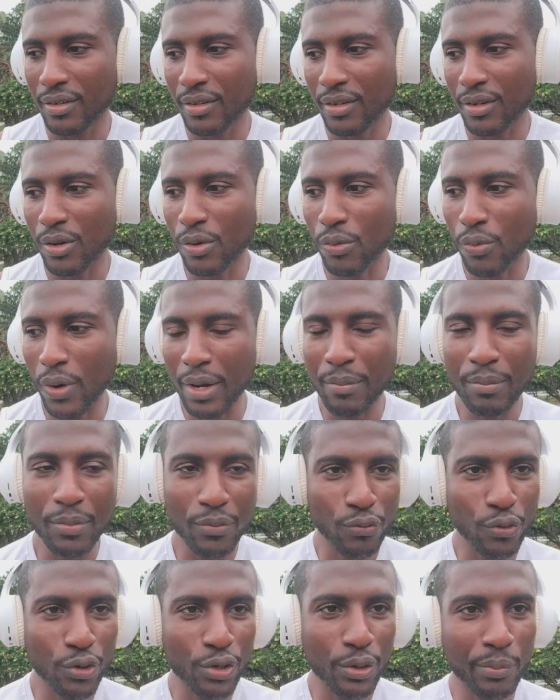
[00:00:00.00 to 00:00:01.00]
right
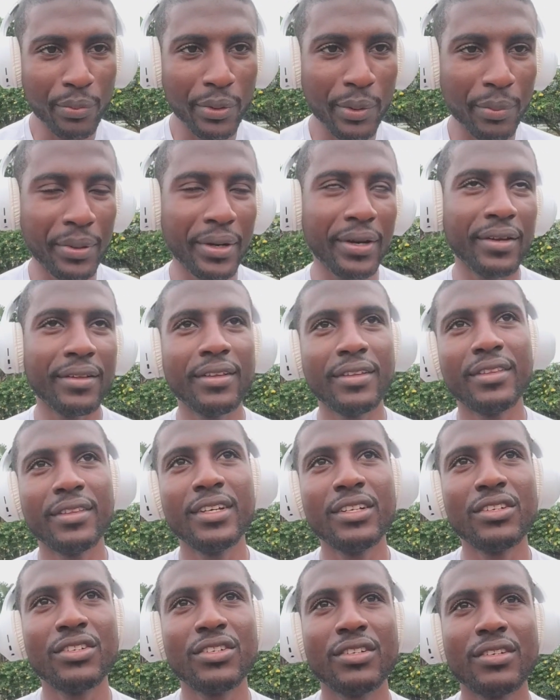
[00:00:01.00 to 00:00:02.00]
before you prepare the
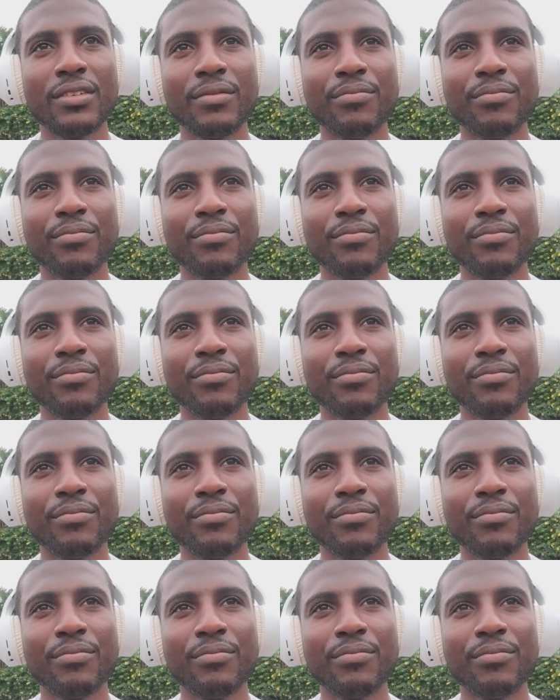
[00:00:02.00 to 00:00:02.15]
dish,